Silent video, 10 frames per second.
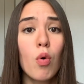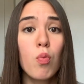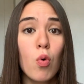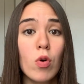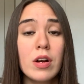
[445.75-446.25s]

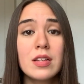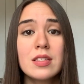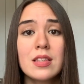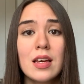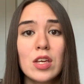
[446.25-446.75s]

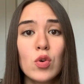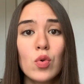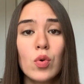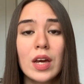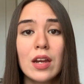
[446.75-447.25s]
awards that
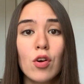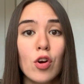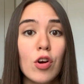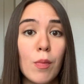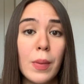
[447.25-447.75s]
you can
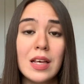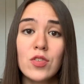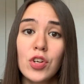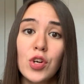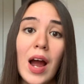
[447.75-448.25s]
earn
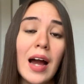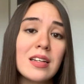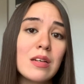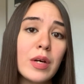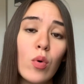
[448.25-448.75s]
based on your
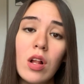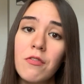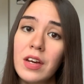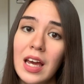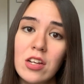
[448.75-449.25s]
academic
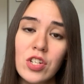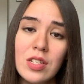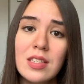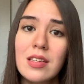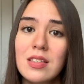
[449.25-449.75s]

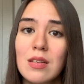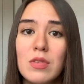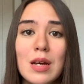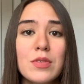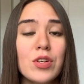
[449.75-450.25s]
qualifications.
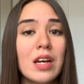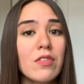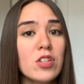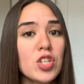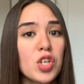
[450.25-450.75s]
Sometimes they're
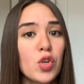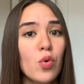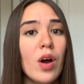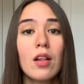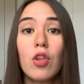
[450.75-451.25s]
given to
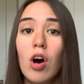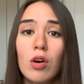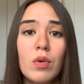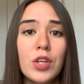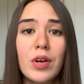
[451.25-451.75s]
you
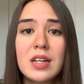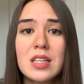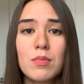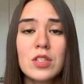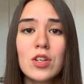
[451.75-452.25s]
along with your
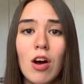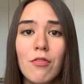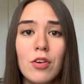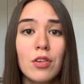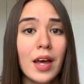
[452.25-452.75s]
acceptance
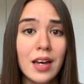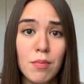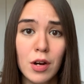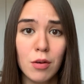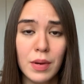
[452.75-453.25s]
offer, like a
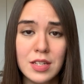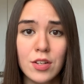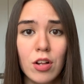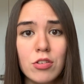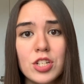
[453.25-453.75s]
merit-based
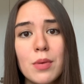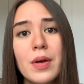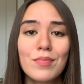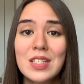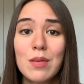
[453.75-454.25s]
scholarship.
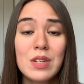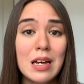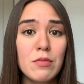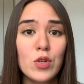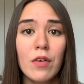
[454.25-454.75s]

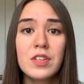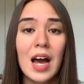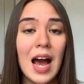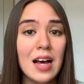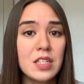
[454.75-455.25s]
Sometimes you have to
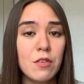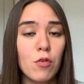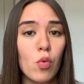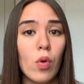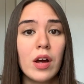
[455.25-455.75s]
ask
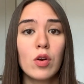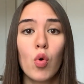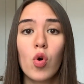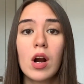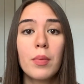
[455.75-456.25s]
for one
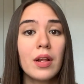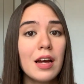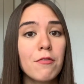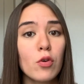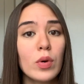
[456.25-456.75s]
or
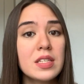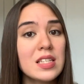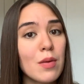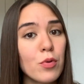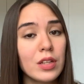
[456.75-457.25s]
apply for one
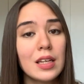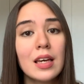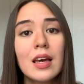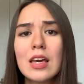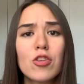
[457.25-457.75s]

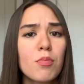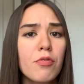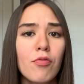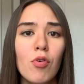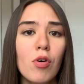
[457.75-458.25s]
separately, either
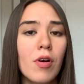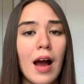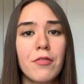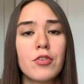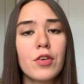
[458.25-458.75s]
before or
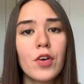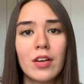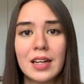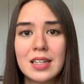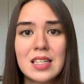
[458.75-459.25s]
after you've
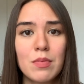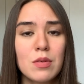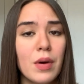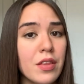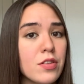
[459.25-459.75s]
gotten
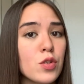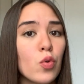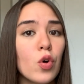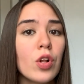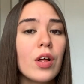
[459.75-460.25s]
accepted by the
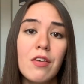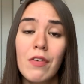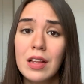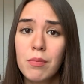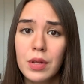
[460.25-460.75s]
school. The
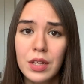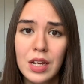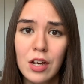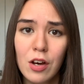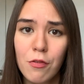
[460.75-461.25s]

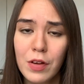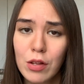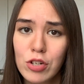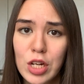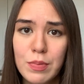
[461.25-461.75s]
availability of
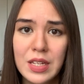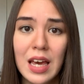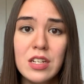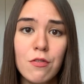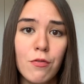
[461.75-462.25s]
fellowships
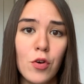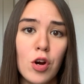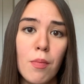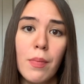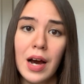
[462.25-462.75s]
can
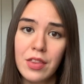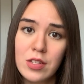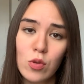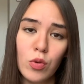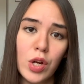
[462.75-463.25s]
differ by the
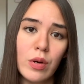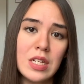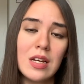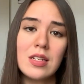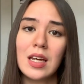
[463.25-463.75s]
school you're
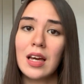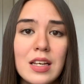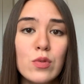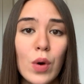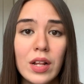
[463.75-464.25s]
attending
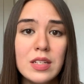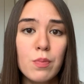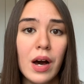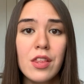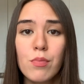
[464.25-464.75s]
as well as
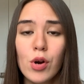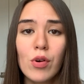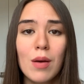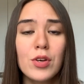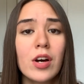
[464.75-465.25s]
by the
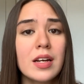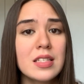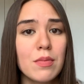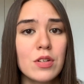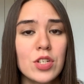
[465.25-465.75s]
program you got
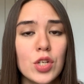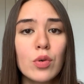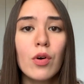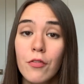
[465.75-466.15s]
accepted to.